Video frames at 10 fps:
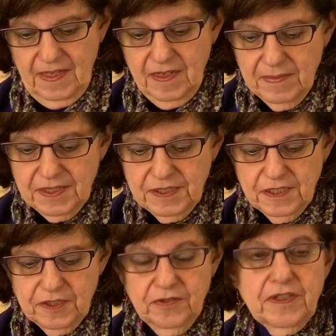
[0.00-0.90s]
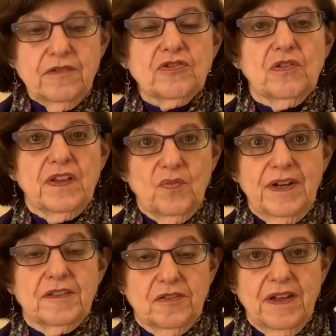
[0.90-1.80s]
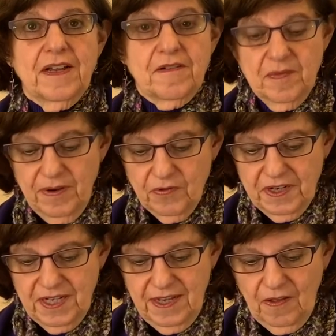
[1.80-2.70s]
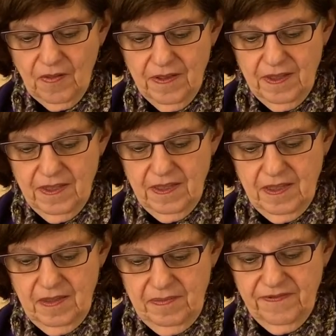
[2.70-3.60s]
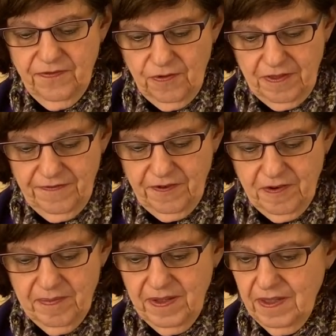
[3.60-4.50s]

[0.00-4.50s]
My sister usually wears her hair in a ponytail, before the verb.